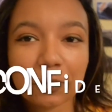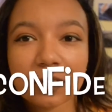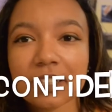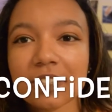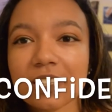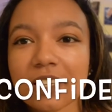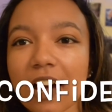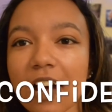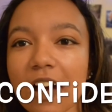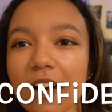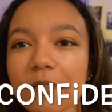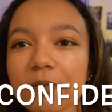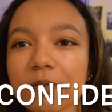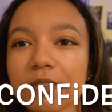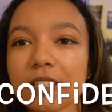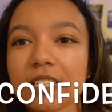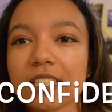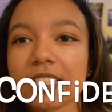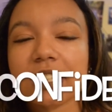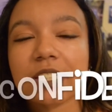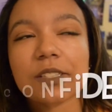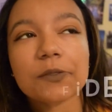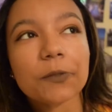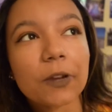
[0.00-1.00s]
With
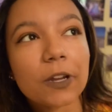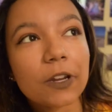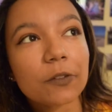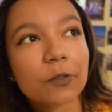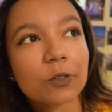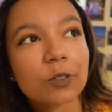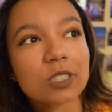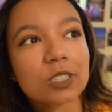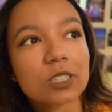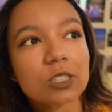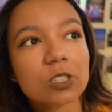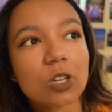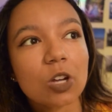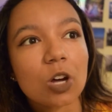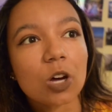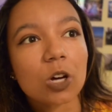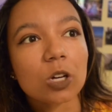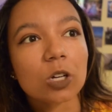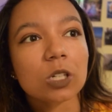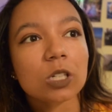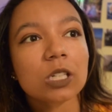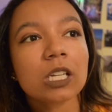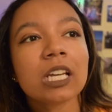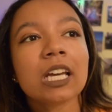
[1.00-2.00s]
confidence, favorite
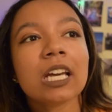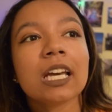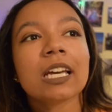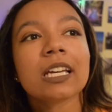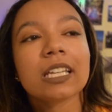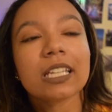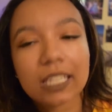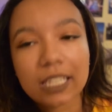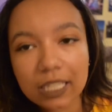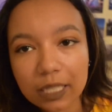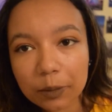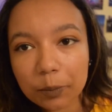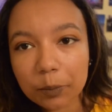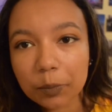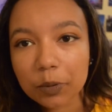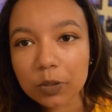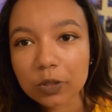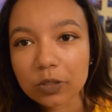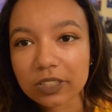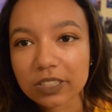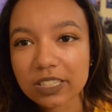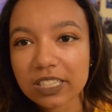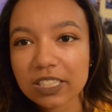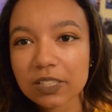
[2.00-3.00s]
song.
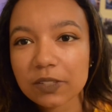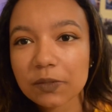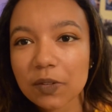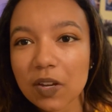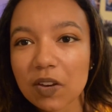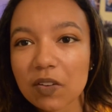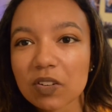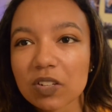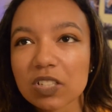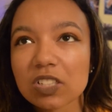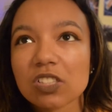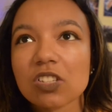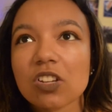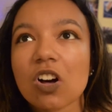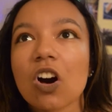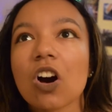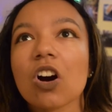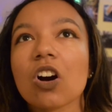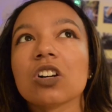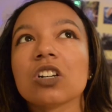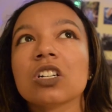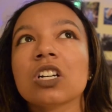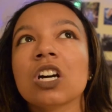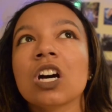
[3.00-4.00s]
Keeper, least favorite
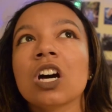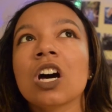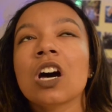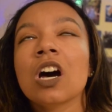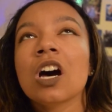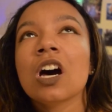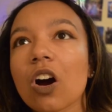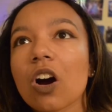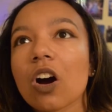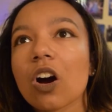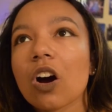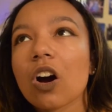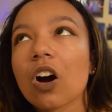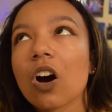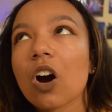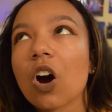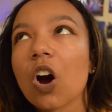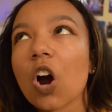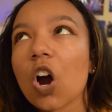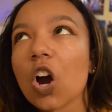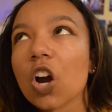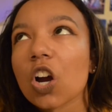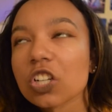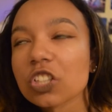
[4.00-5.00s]
song.
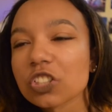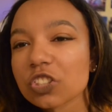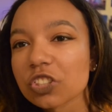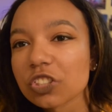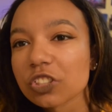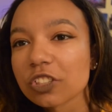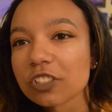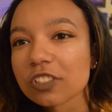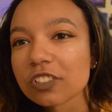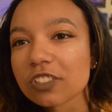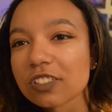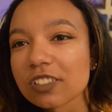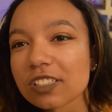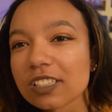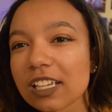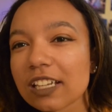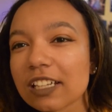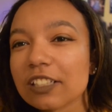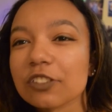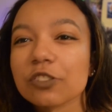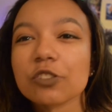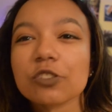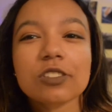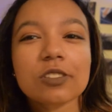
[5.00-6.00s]
Archers.
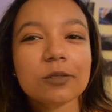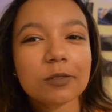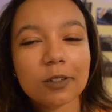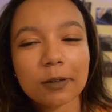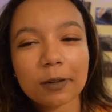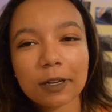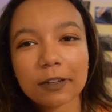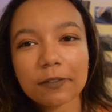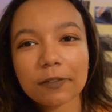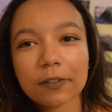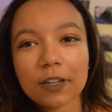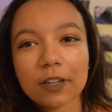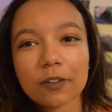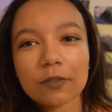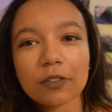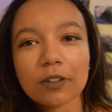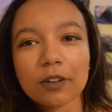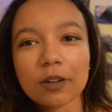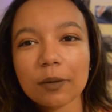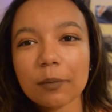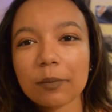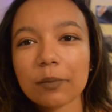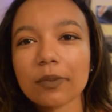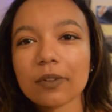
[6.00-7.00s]
I used to be my
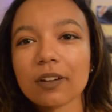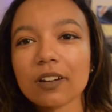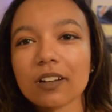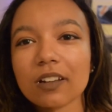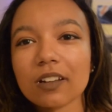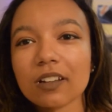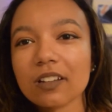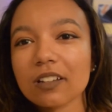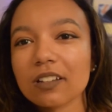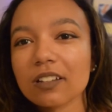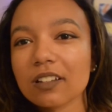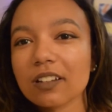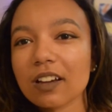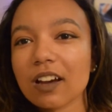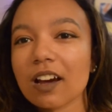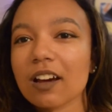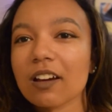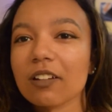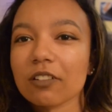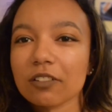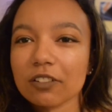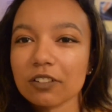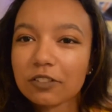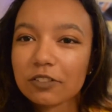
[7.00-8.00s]
favorite, but
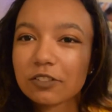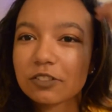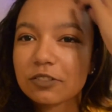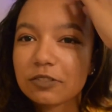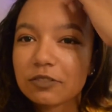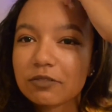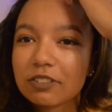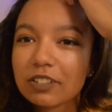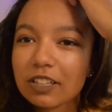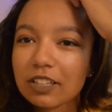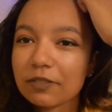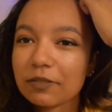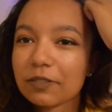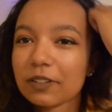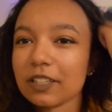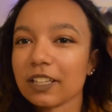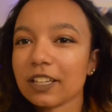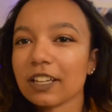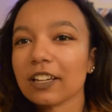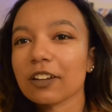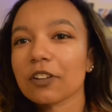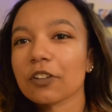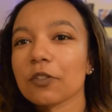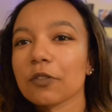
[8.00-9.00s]
I don't know. I feel
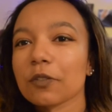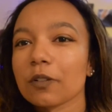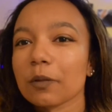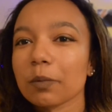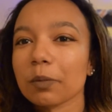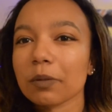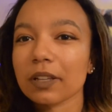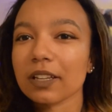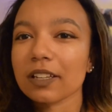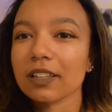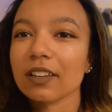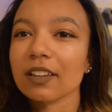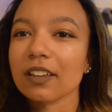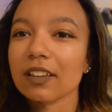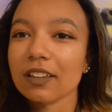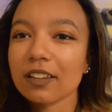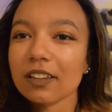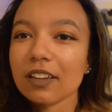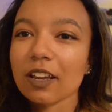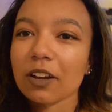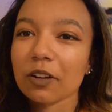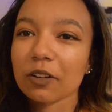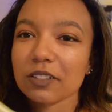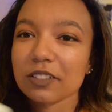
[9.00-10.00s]
like I overplayed it
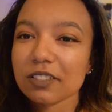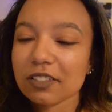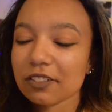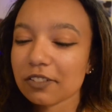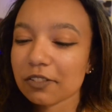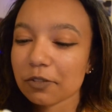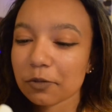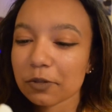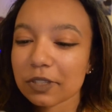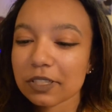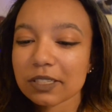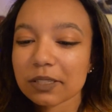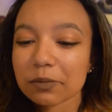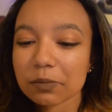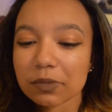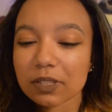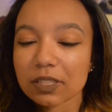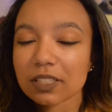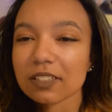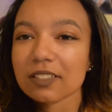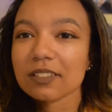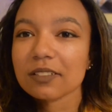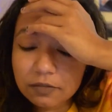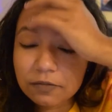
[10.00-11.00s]
and now it annoys
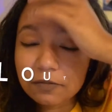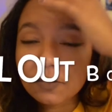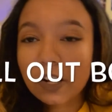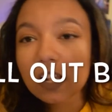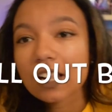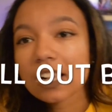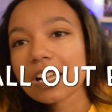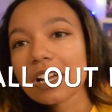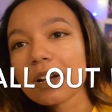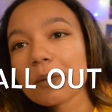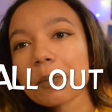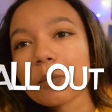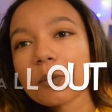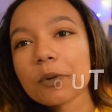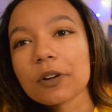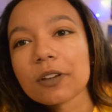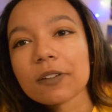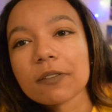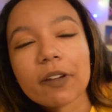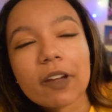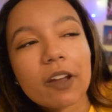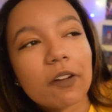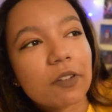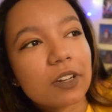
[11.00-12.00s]
me. Fall Out
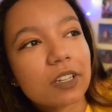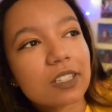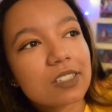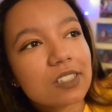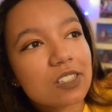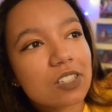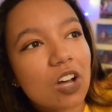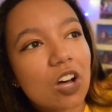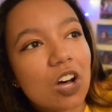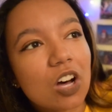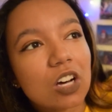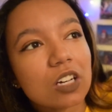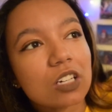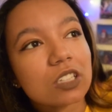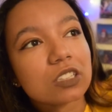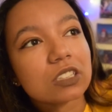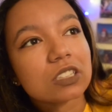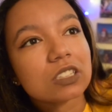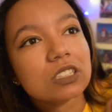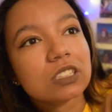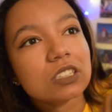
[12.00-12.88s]
Boy, favorite song.